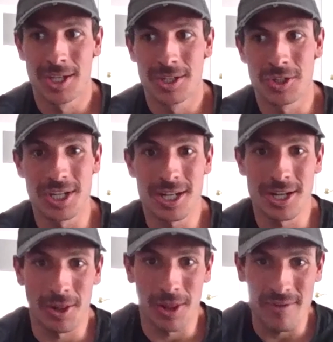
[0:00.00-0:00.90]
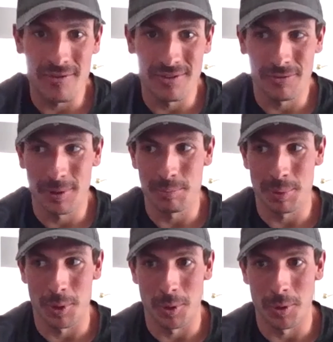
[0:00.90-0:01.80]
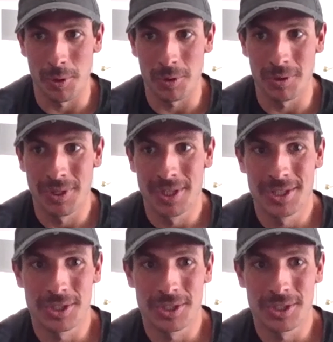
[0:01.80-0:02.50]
you need an 11-foot pole,